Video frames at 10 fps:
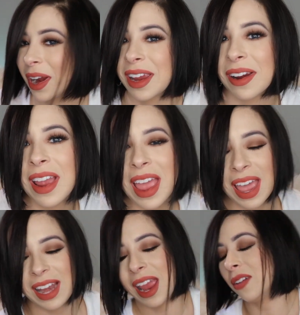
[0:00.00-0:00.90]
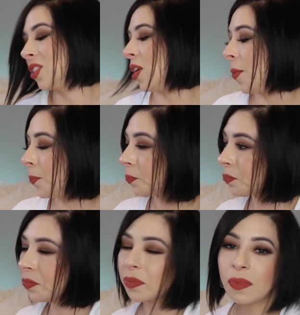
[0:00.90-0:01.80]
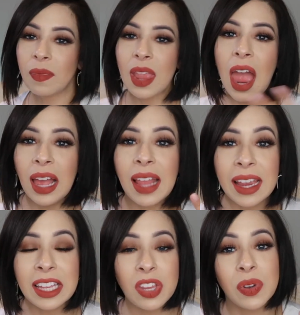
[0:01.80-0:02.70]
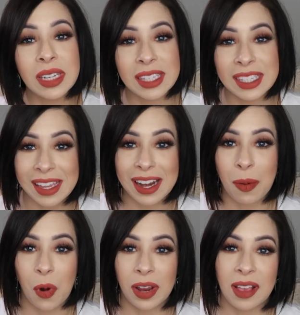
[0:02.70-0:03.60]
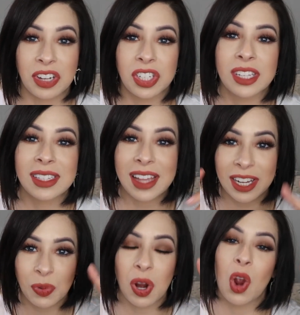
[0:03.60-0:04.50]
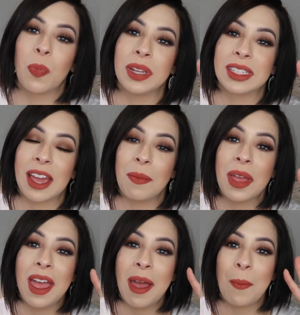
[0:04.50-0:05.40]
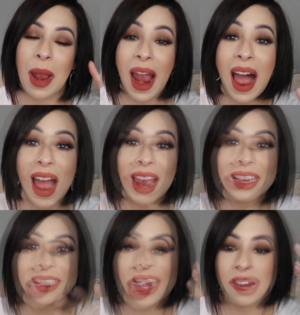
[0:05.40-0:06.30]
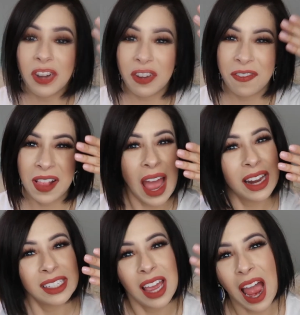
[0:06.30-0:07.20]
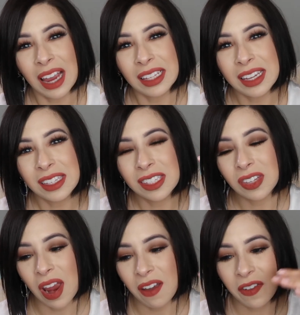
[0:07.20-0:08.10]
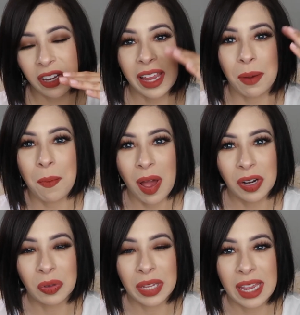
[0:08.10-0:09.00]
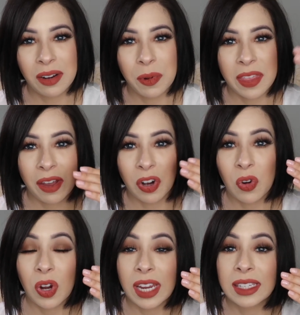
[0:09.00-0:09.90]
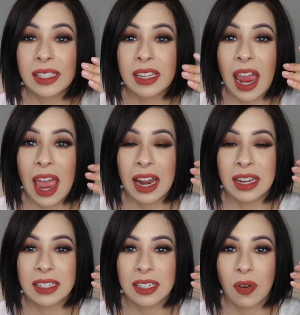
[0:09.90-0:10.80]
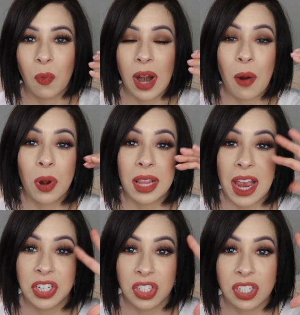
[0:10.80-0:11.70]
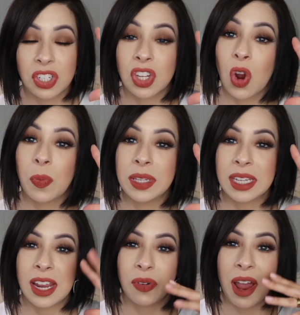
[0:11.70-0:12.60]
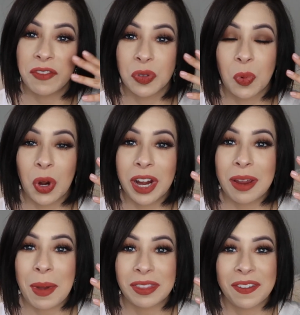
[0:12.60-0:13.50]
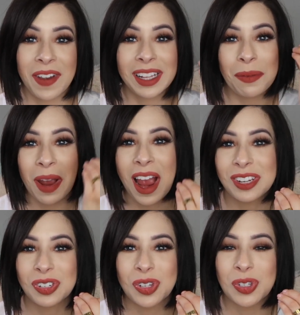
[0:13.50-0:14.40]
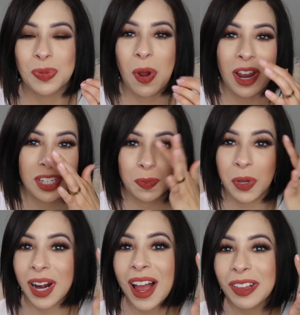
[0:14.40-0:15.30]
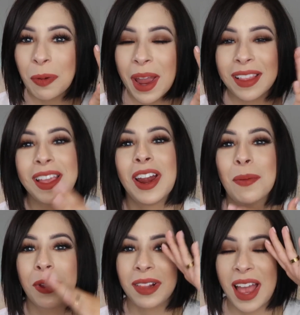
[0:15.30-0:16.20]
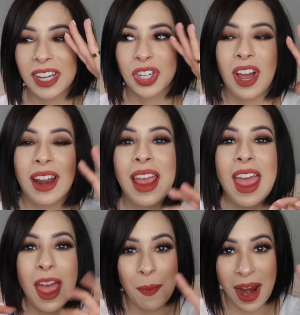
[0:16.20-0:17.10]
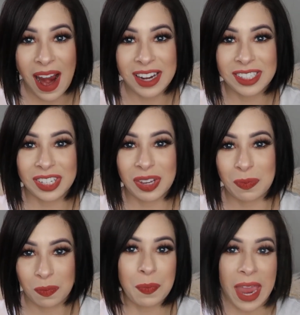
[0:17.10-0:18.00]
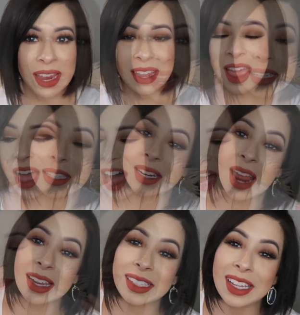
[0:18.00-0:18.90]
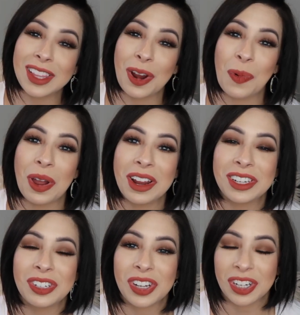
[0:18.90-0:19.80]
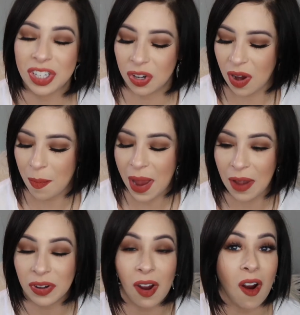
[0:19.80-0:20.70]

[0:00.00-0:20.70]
right here. Anyhow, so I like that you can see that I'm wearing lashes because that's what opens up my eyes. I have very flat eyelids, so I have very like a mono lid without a crease. And when I wear lashes, it just opens it. I don't have to worry about the fact that my eyes are so small. I just put a color back there, put a lash on, and my eyes look big. The um, next um, thing that I wanted to talk to you about